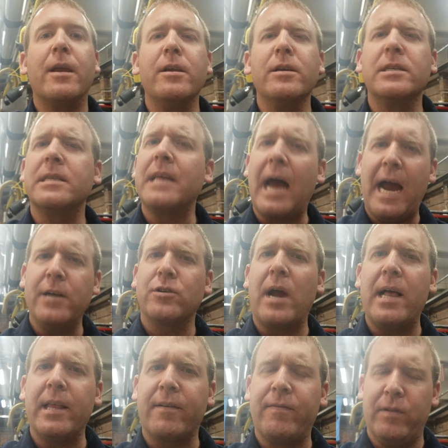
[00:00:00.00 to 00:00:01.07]
It uses the
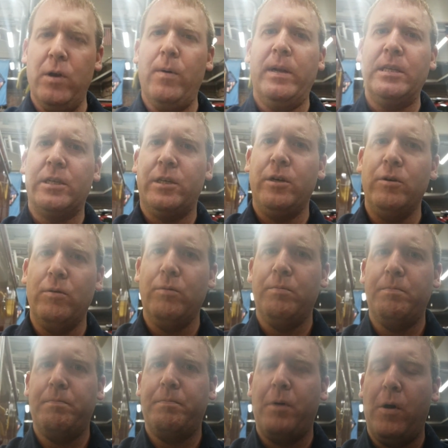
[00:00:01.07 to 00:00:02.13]
hydraulic fluids to
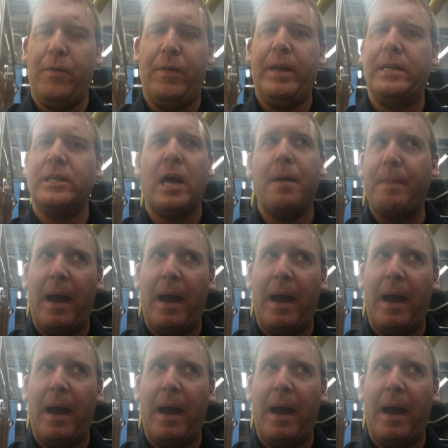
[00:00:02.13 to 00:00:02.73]
pull things up.